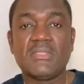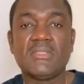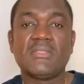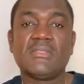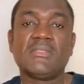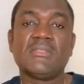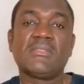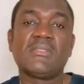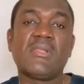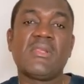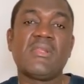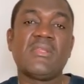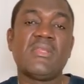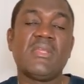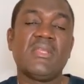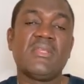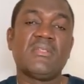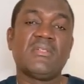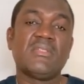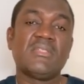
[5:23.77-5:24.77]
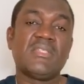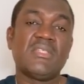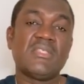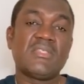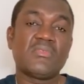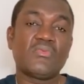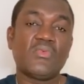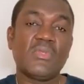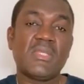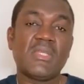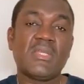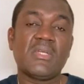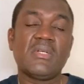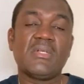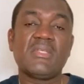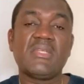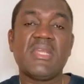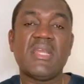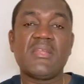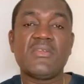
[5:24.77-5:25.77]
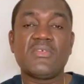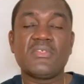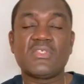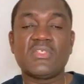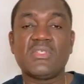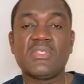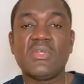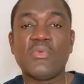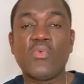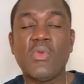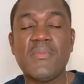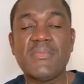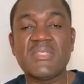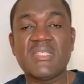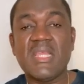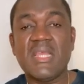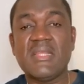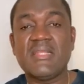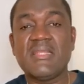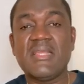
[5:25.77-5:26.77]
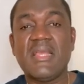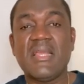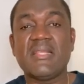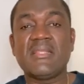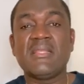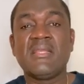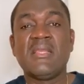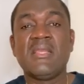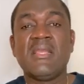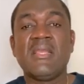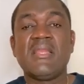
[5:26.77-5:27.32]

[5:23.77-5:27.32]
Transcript: And then this week they announced on the website that